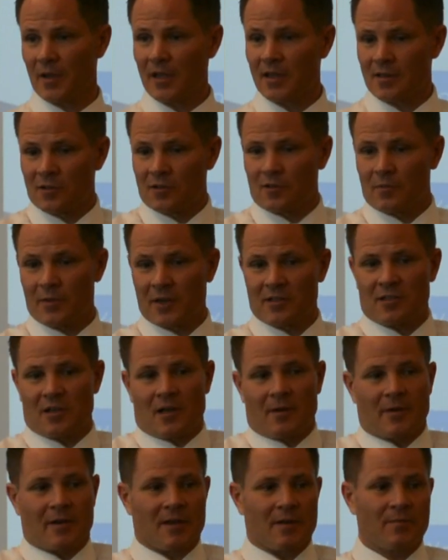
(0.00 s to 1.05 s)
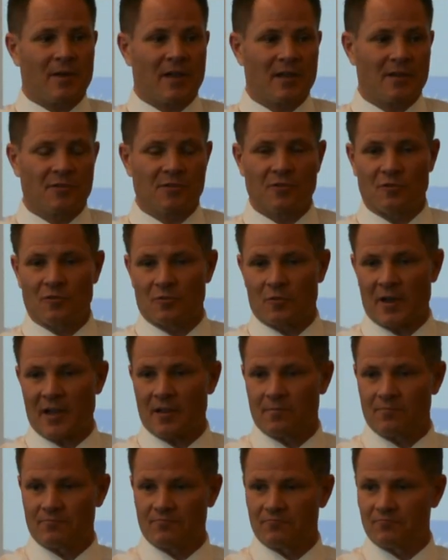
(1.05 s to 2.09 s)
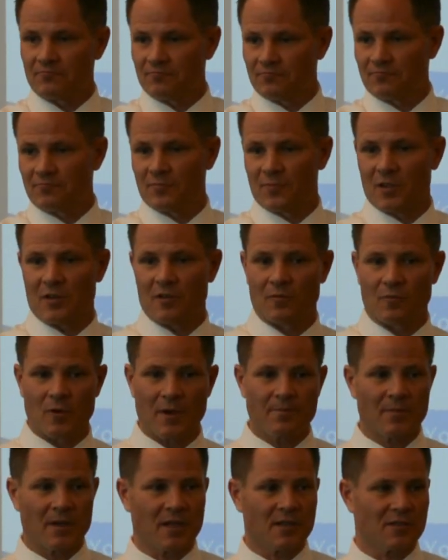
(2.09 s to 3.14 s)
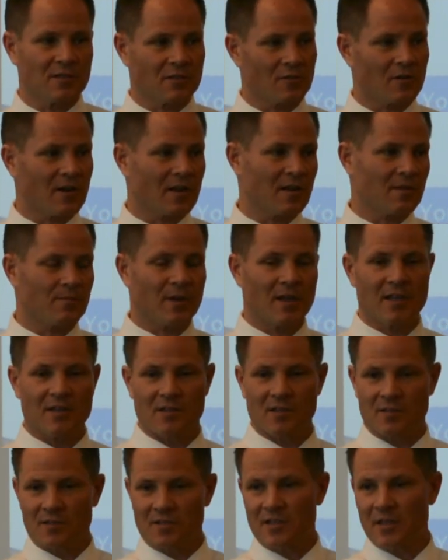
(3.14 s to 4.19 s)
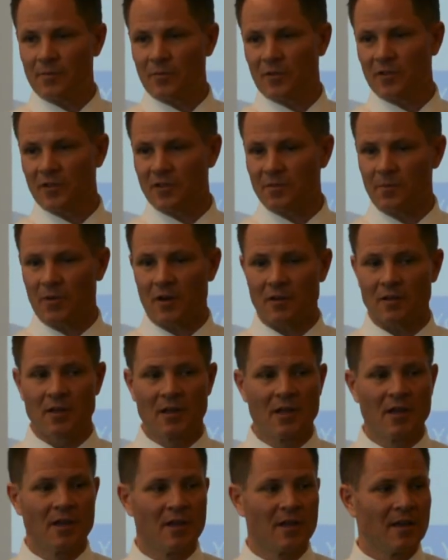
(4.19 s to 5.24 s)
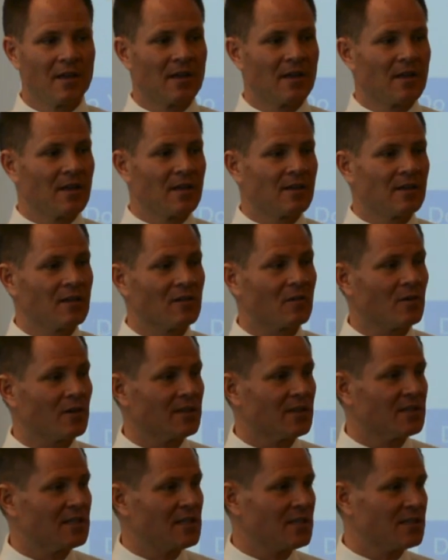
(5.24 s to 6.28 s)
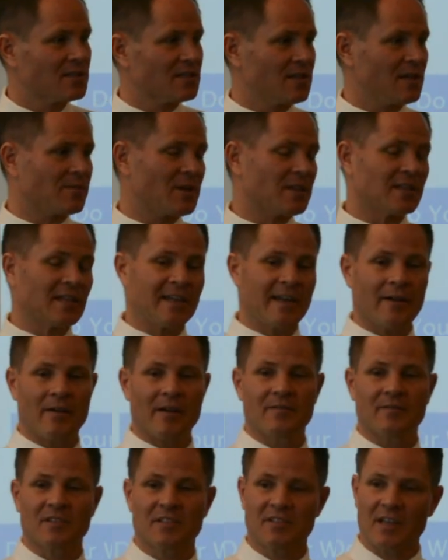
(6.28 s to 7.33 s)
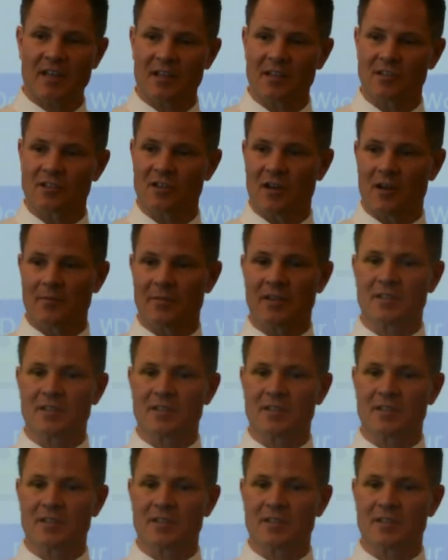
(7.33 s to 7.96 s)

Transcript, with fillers: paid to do my job. I get paid to write, you know, web pages, or I get paid to assemble this part. You're going to teach them that they now have a second job